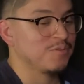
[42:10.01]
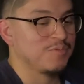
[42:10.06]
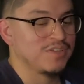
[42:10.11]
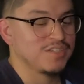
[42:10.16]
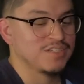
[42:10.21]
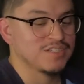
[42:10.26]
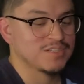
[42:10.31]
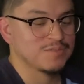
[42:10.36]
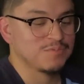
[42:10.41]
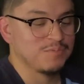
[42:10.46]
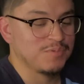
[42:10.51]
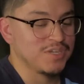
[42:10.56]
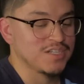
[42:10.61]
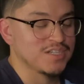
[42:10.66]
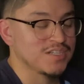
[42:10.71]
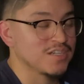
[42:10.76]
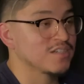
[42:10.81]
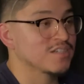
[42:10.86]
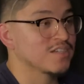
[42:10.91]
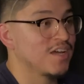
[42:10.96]
we
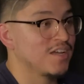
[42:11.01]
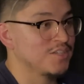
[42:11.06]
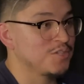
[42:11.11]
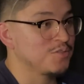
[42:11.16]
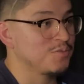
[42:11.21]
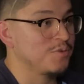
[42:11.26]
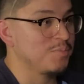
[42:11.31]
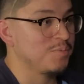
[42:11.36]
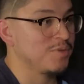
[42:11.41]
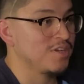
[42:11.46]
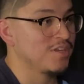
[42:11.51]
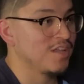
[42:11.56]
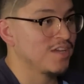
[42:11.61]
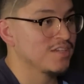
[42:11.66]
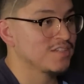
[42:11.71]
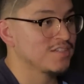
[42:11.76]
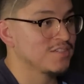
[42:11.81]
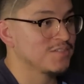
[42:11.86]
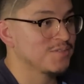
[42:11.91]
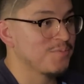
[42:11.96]
just got two AP
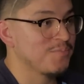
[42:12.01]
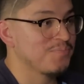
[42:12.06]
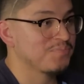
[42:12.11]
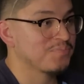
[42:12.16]
classes,